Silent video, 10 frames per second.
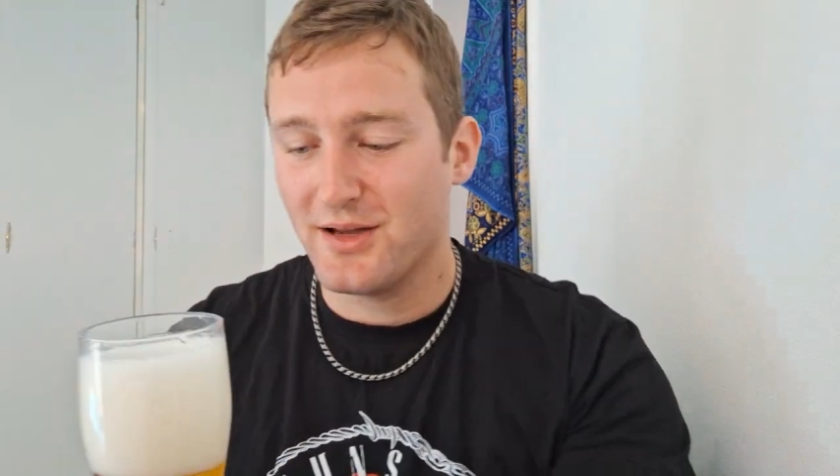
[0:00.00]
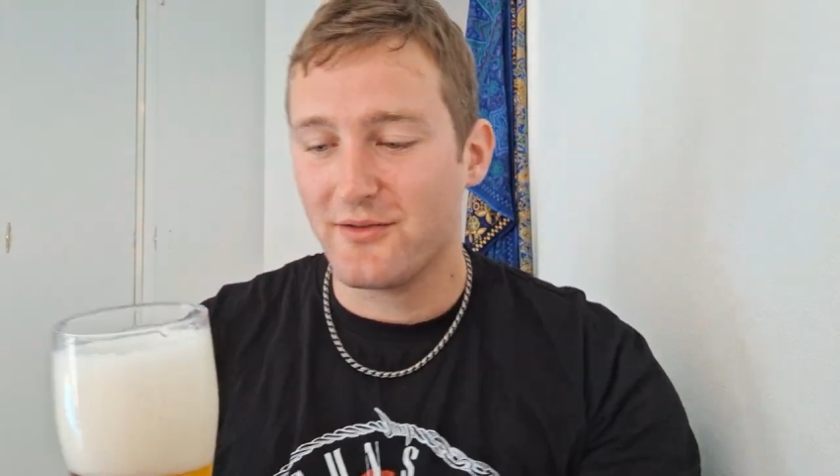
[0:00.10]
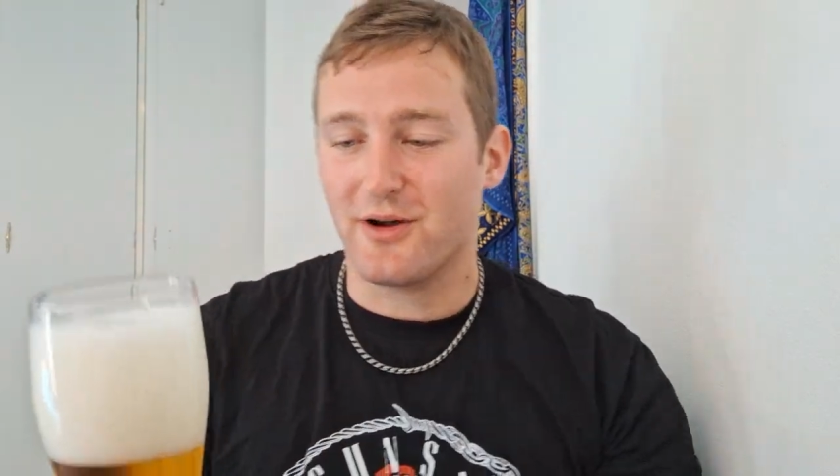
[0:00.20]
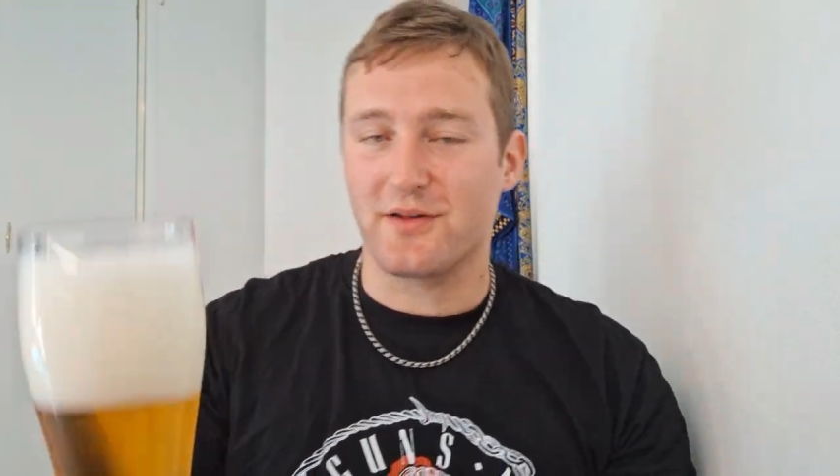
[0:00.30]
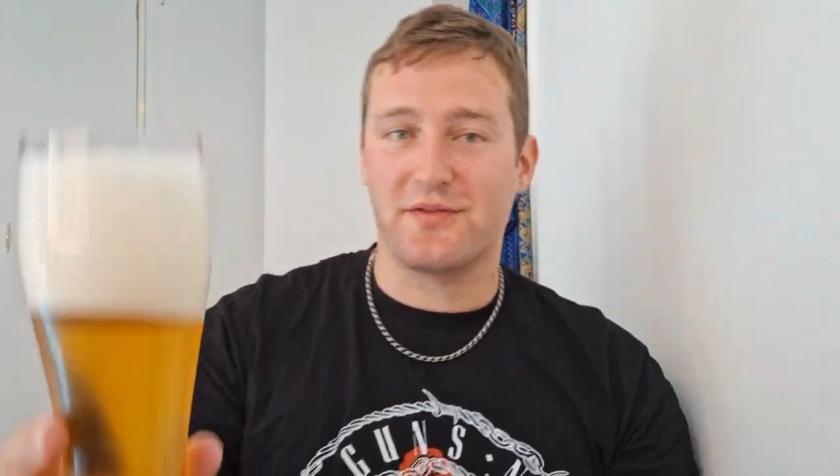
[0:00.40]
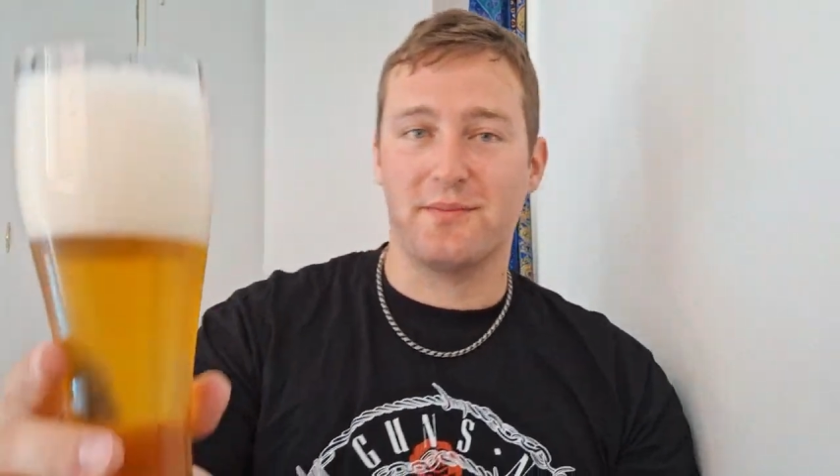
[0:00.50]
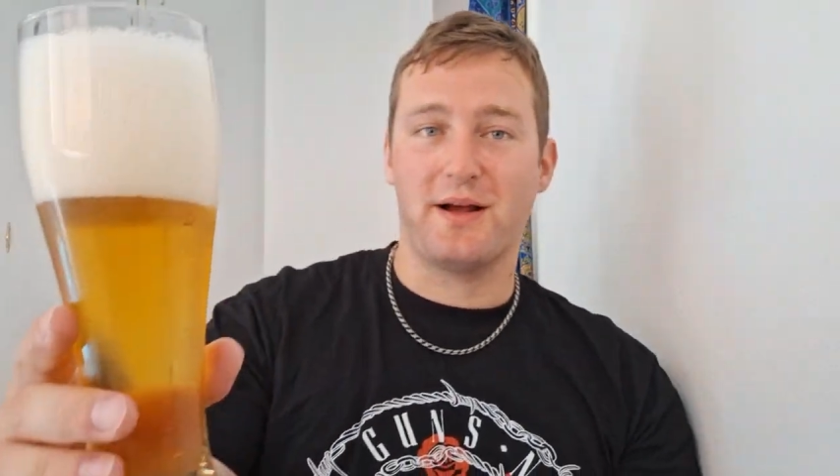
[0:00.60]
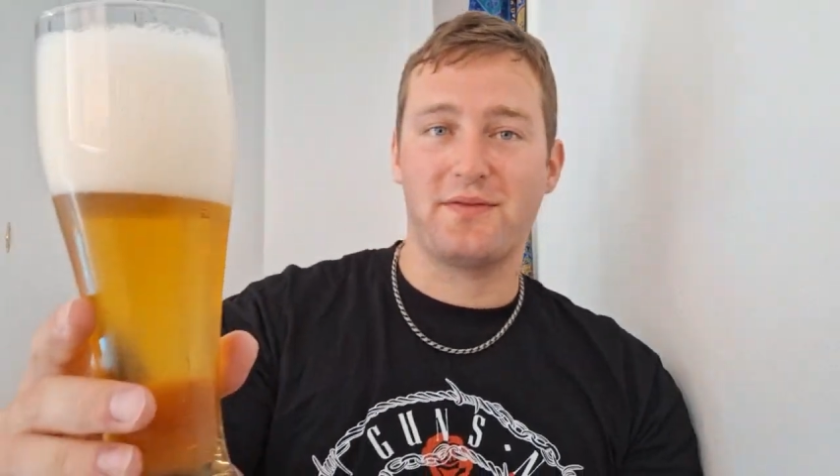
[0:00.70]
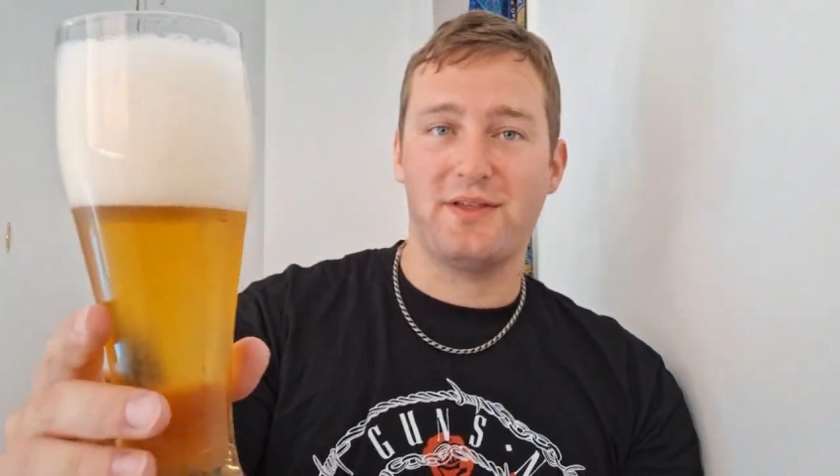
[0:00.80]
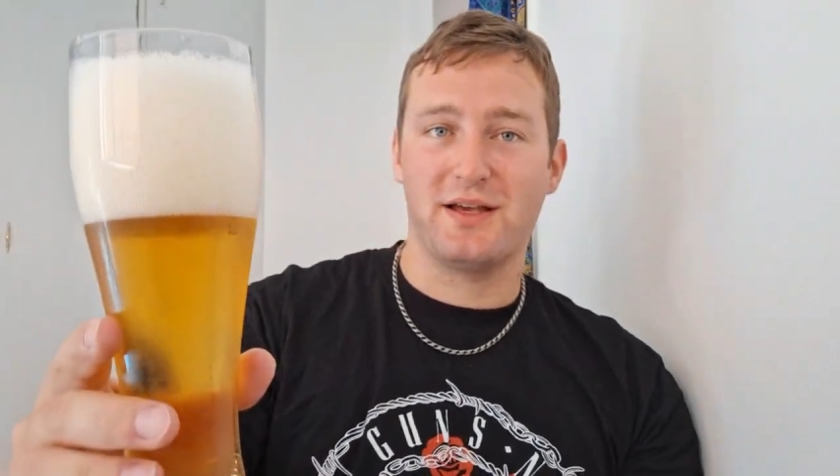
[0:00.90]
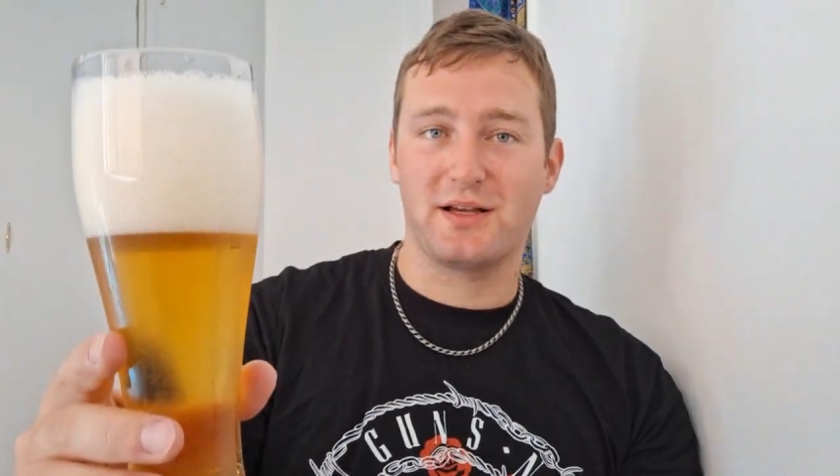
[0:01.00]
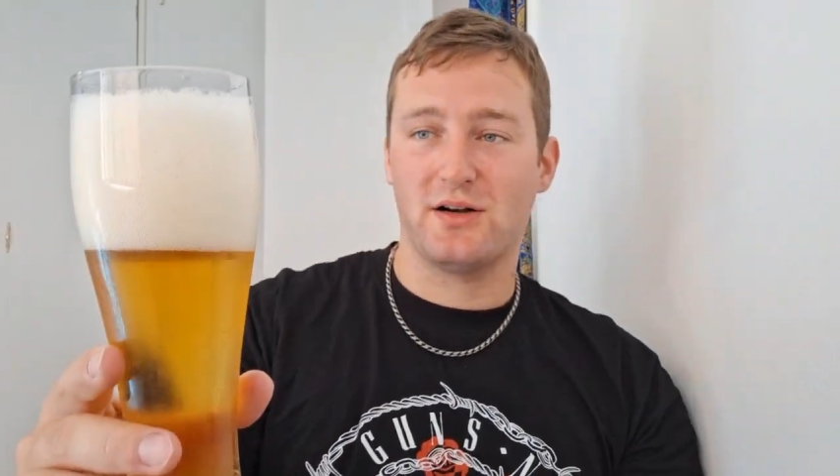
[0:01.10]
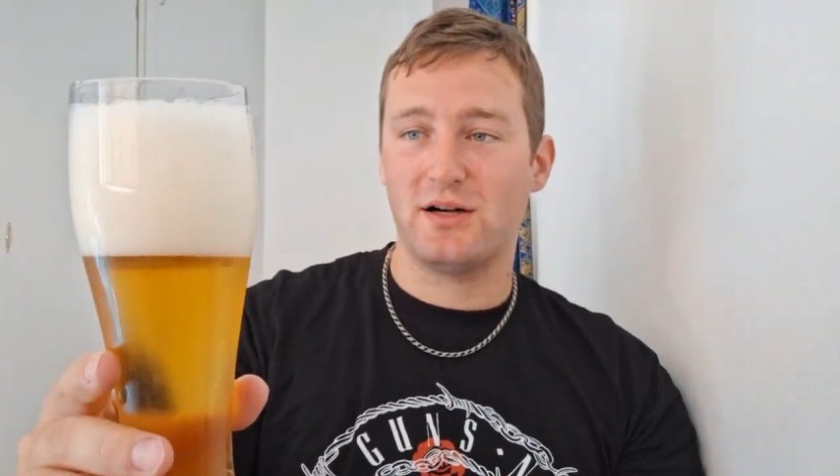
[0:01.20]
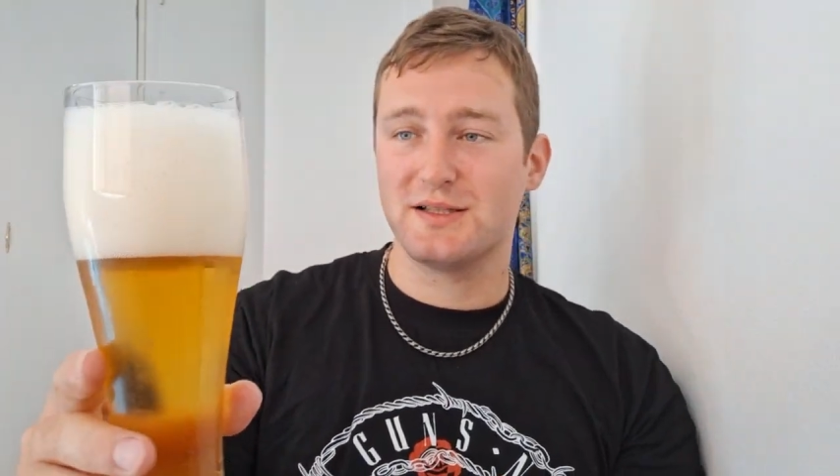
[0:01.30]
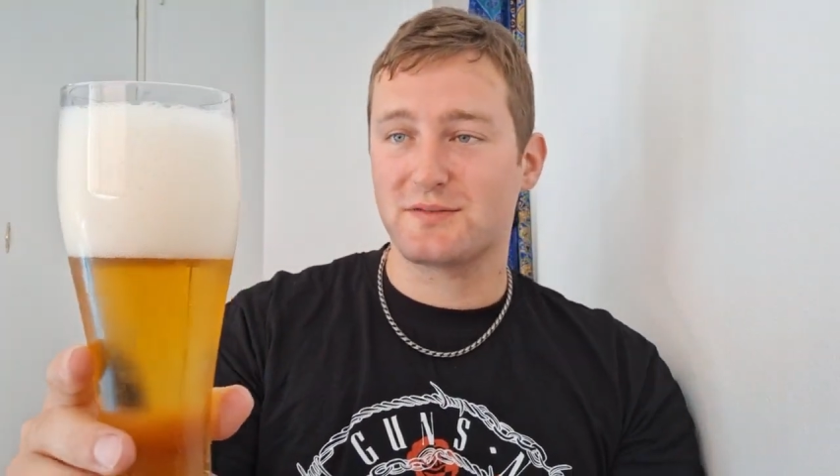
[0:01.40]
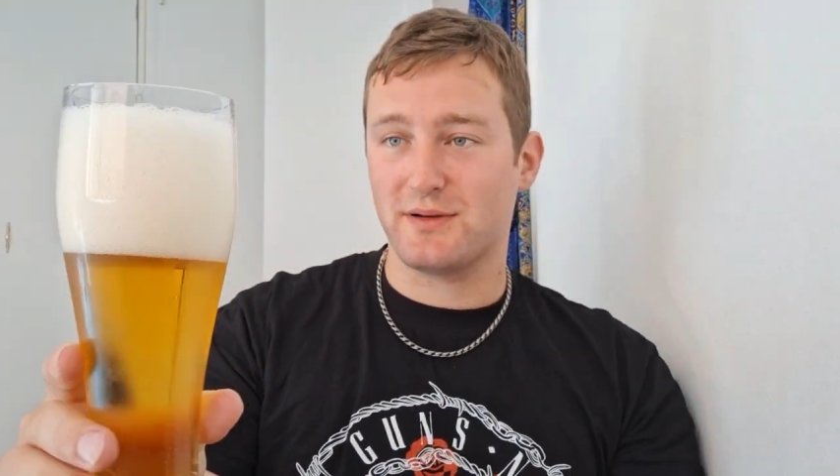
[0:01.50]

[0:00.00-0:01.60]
Right off the bat there, guys,